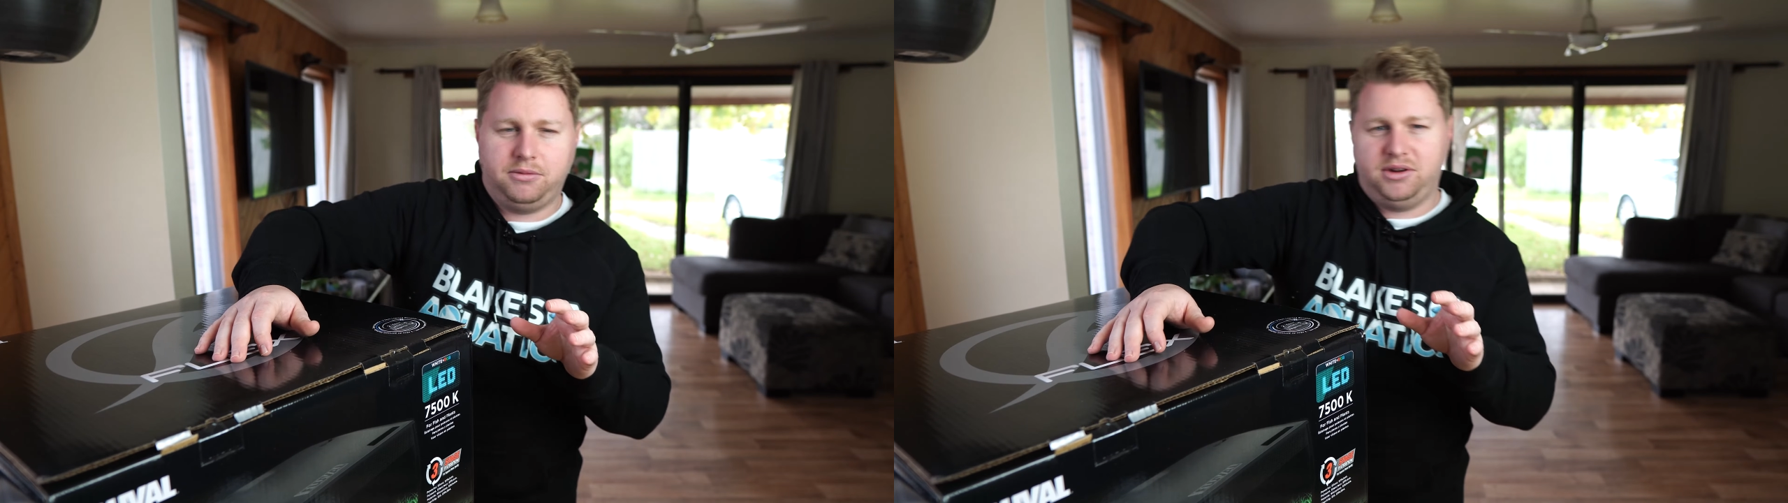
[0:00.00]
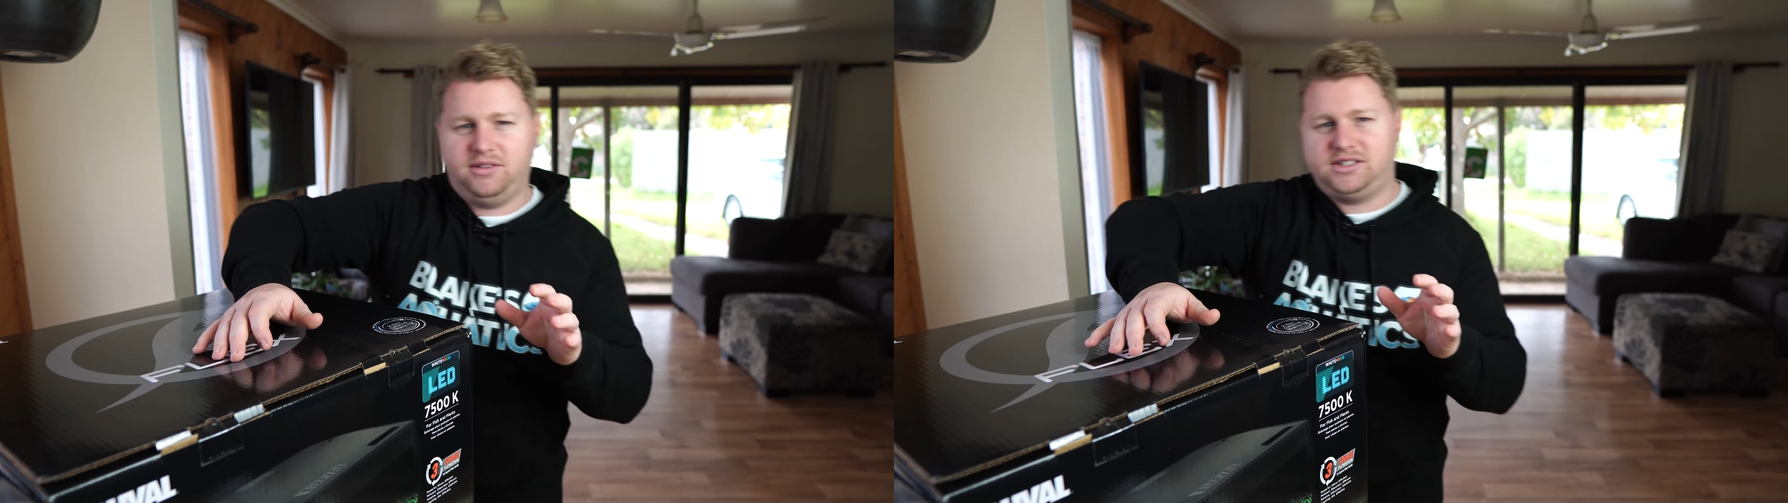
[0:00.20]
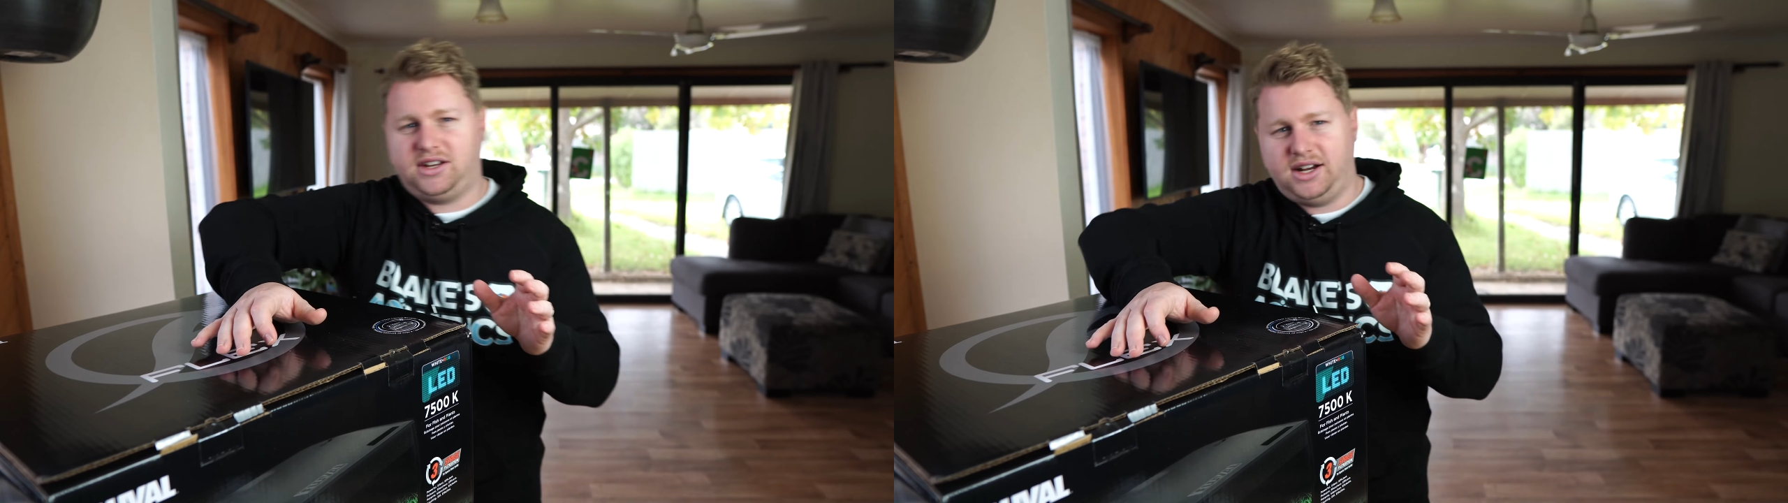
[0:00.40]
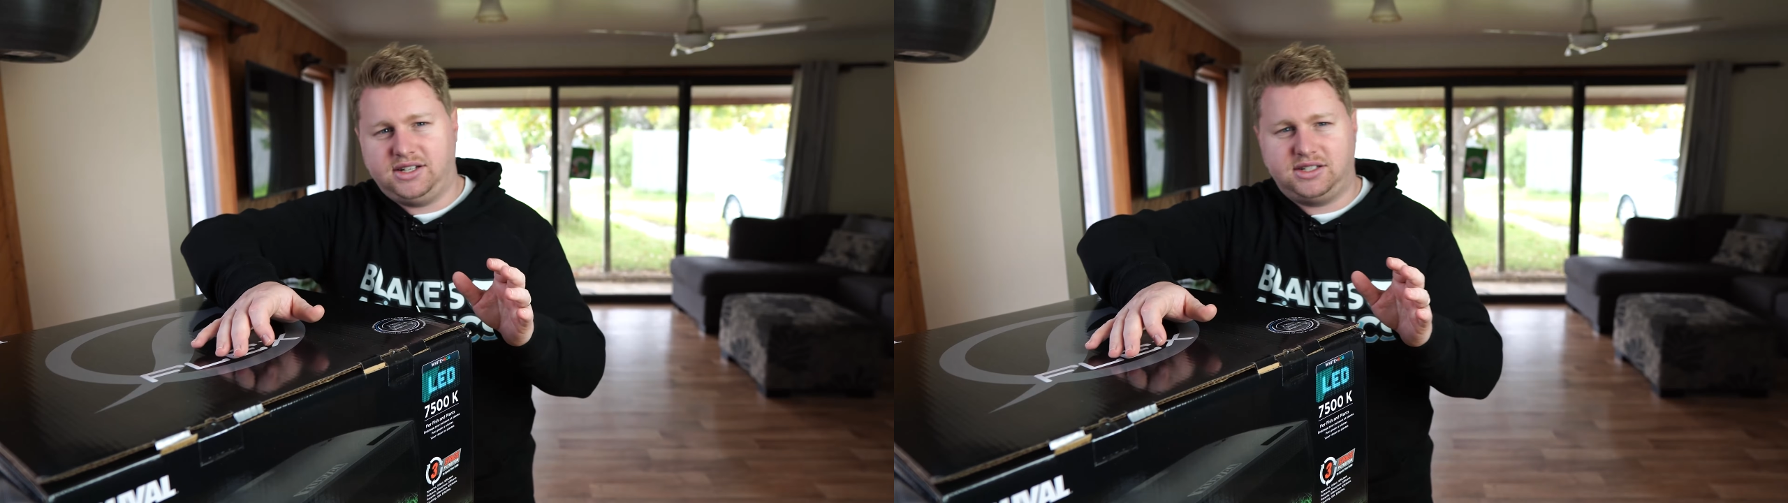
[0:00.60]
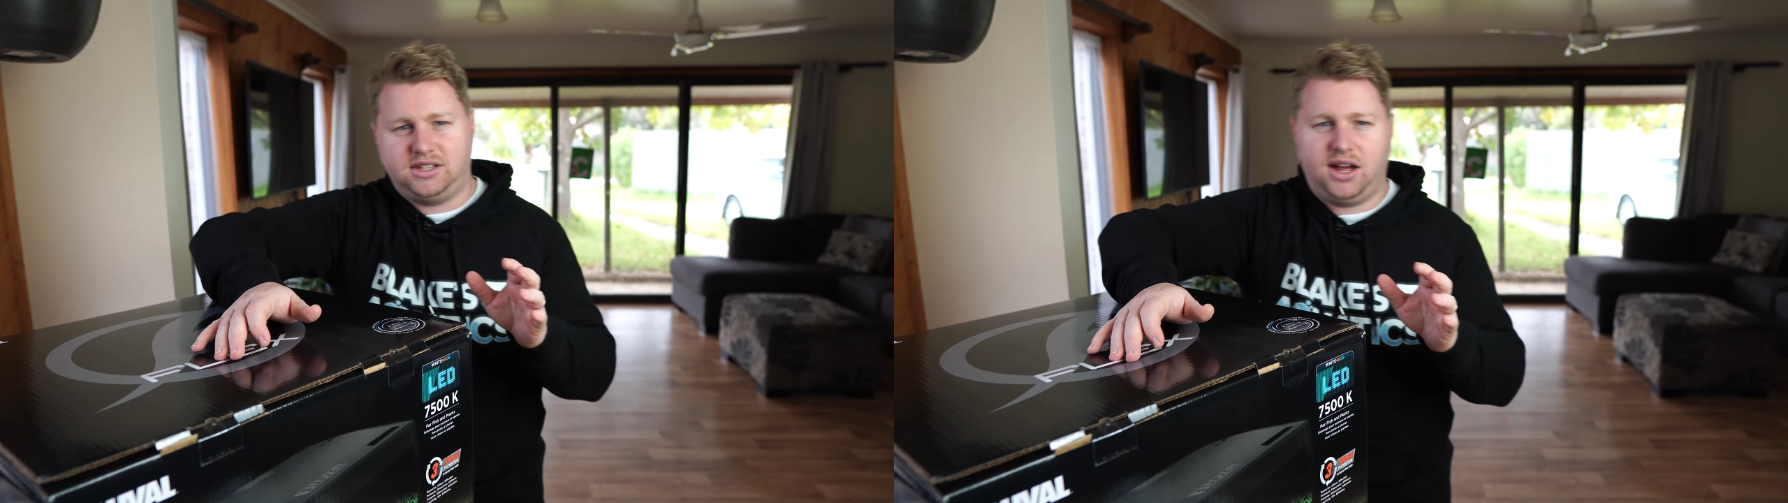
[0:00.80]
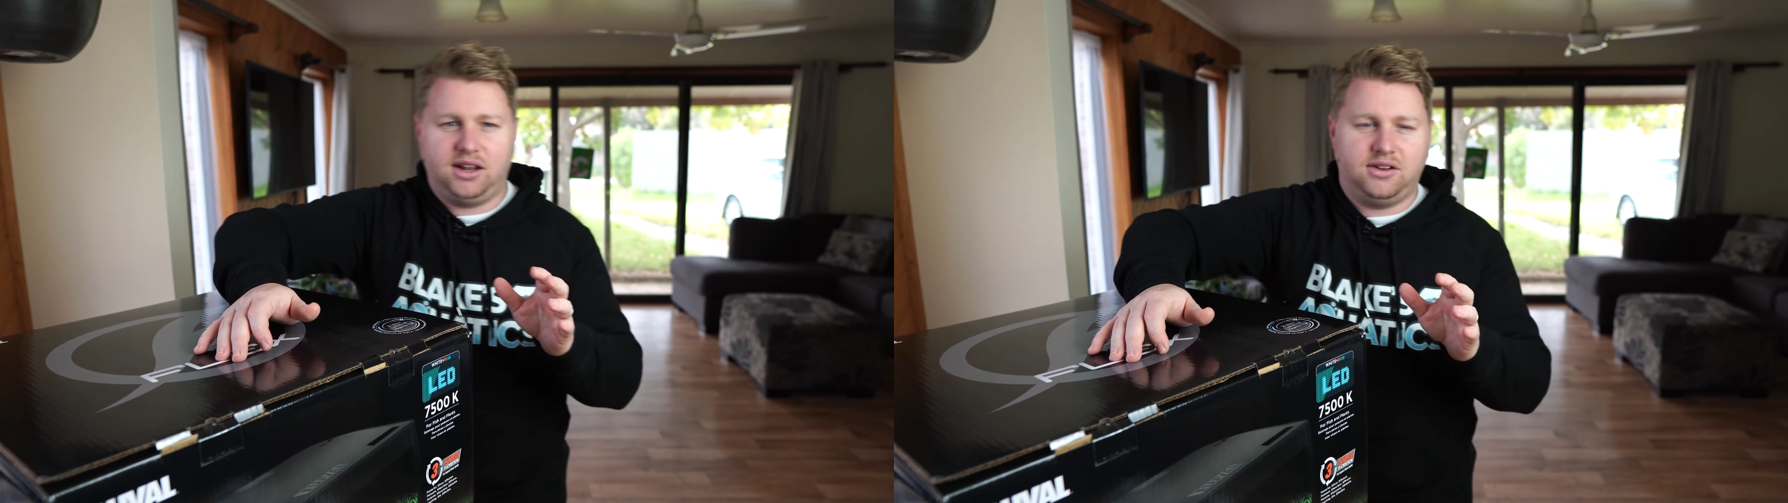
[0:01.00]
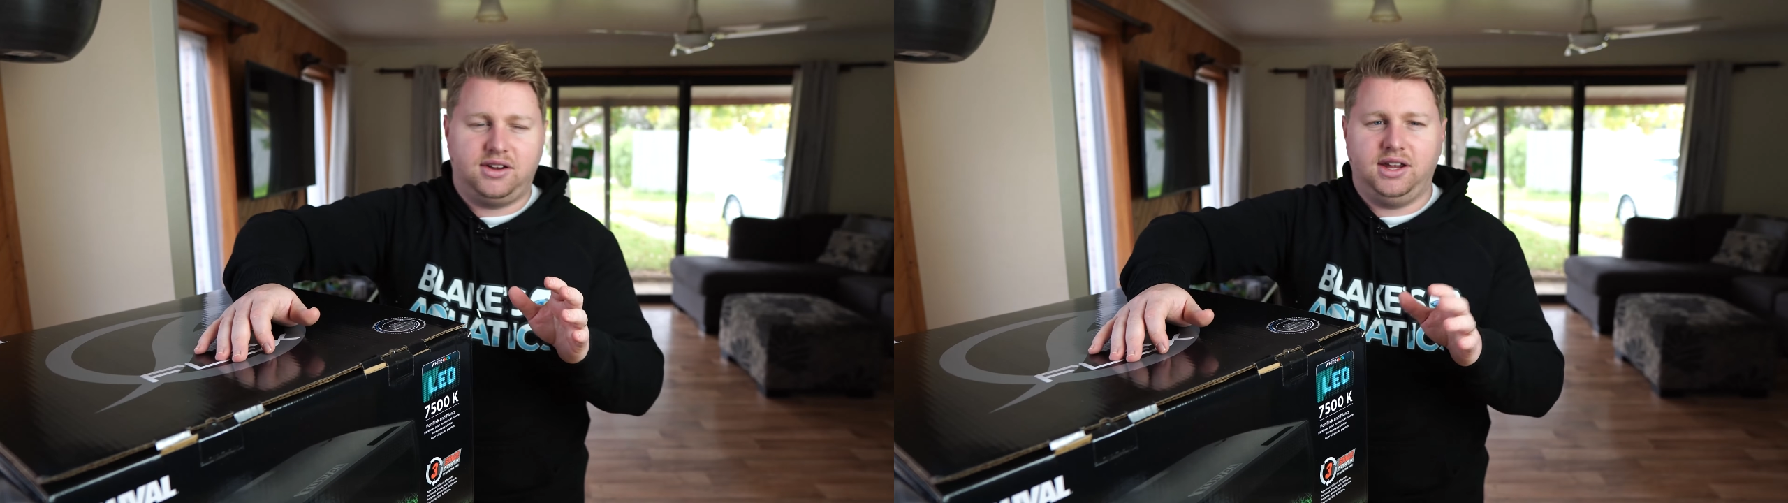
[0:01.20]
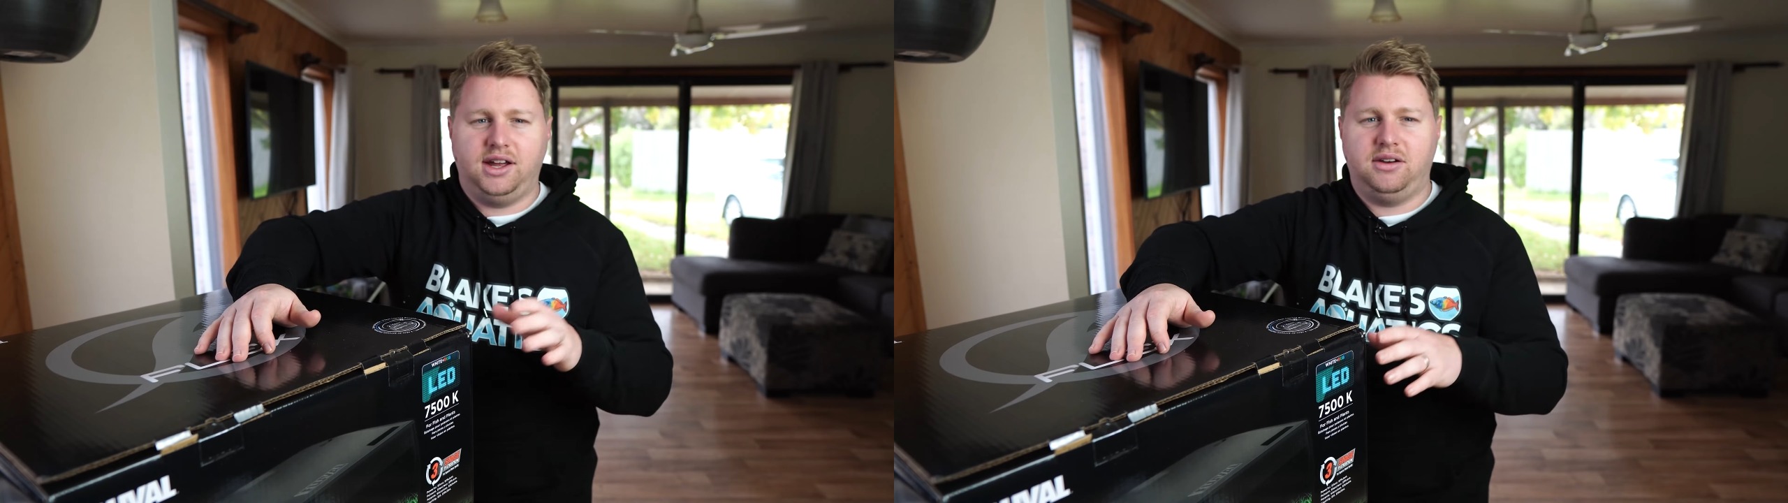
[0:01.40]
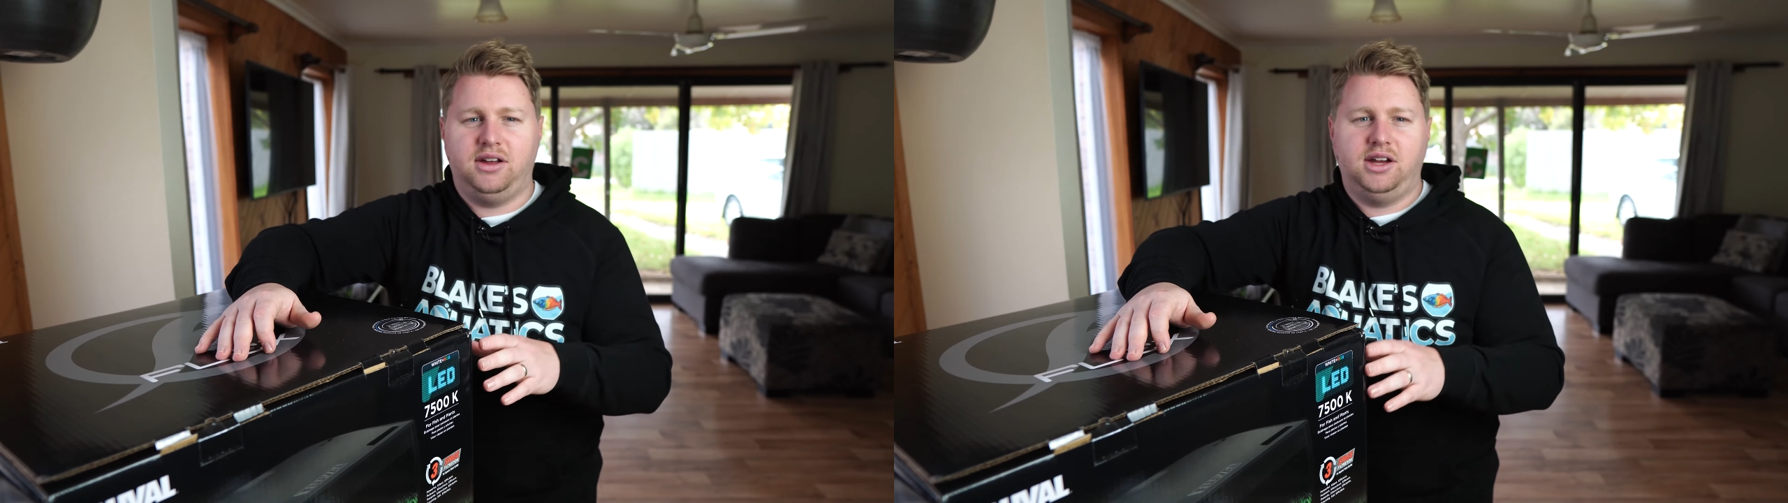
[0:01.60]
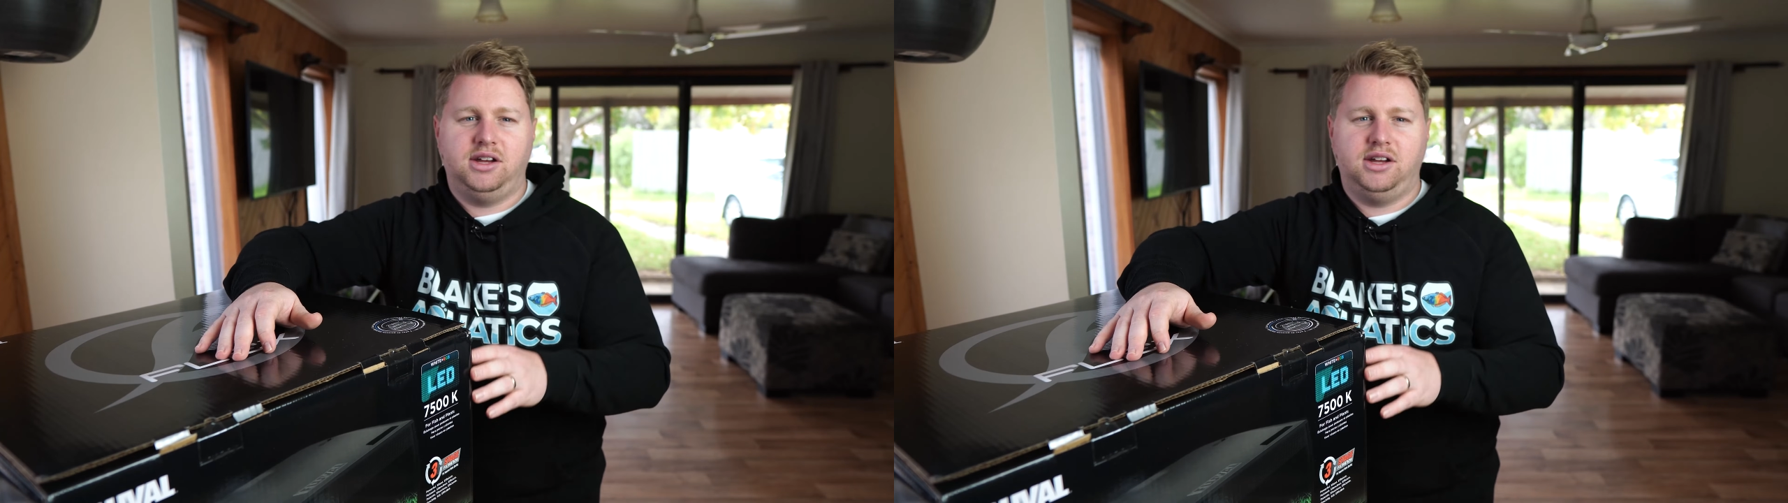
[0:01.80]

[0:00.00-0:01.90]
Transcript: move side to side looking at